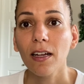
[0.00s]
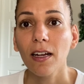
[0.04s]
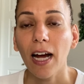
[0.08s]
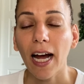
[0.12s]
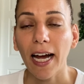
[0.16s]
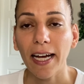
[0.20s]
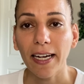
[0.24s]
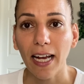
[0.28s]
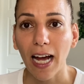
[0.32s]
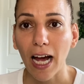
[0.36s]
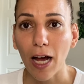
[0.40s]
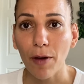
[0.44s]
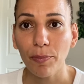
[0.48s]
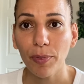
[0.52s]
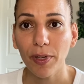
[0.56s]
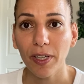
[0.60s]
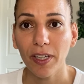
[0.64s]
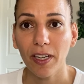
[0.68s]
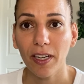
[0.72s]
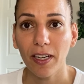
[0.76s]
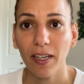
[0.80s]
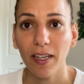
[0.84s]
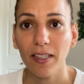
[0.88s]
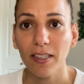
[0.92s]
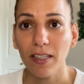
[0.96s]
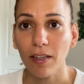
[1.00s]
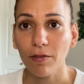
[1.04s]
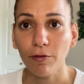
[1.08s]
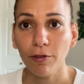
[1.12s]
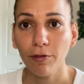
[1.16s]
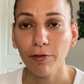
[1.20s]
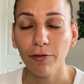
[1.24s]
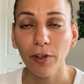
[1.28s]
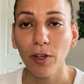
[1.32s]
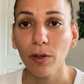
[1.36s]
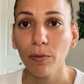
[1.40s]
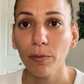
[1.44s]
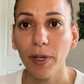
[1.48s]
unhappiness and
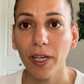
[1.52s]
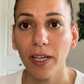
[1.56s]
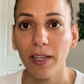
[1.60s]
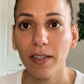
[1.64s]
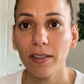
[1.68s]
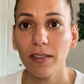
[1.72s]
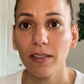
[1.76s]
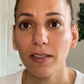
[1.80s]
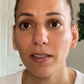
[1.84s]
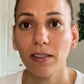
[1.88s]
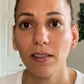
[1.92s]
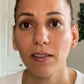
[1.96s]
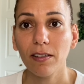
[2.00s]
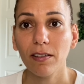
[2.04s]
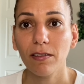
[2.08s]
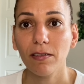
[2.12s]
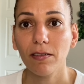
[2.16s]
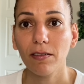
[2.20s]
fulfillment.